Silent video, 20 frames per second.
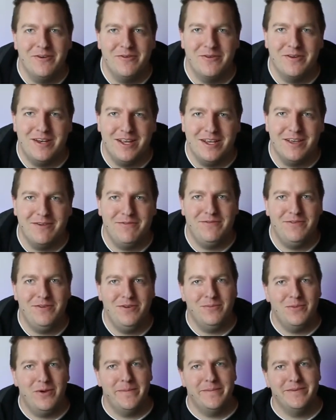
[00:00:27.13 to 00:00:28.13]
I want to take a
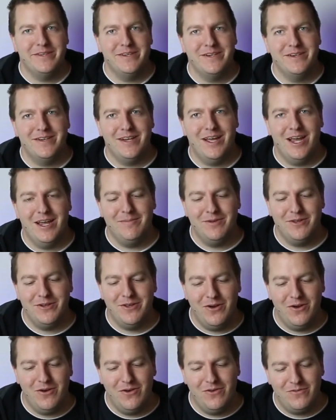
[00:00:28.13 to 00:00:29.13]
few moments of your time to
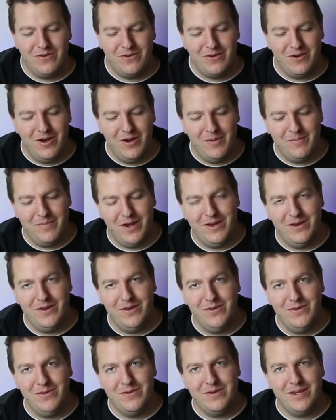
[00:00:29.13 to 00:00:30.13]
go over my
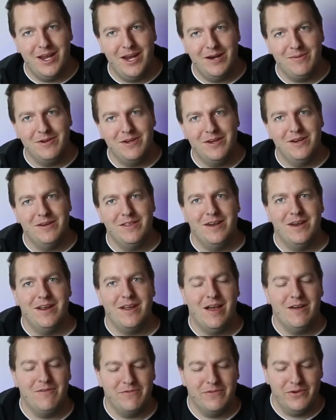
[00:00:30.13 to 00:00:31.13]
new camera gear that I
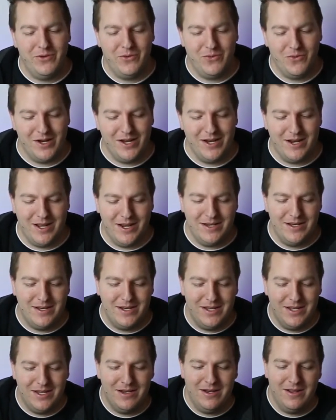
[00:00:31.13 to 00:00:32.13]
got for
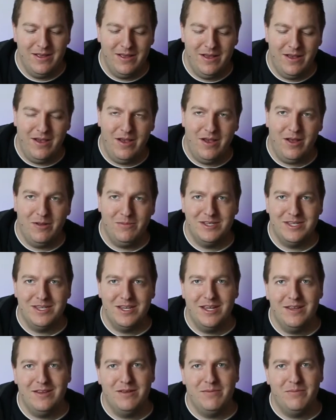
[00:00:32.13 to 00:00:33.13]
2019. I'll be
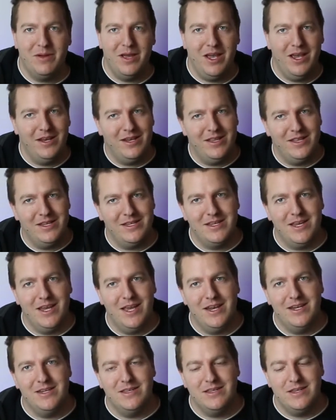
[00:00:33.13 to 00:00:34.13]
saying goodbye to this
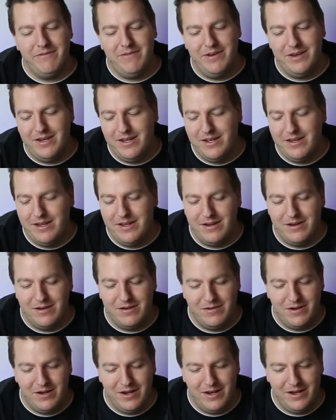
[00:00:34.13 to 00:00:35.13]
Canon 70D
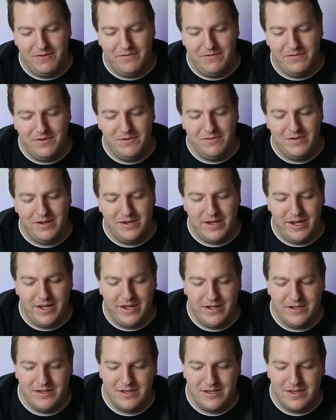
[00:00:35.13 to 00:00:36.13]
here in a few
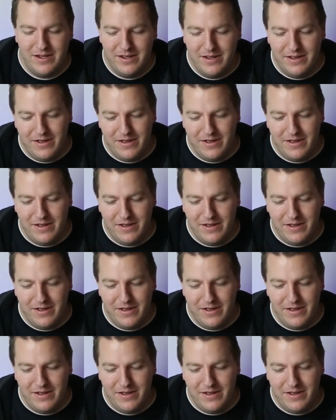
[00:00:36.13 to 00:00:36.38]
days.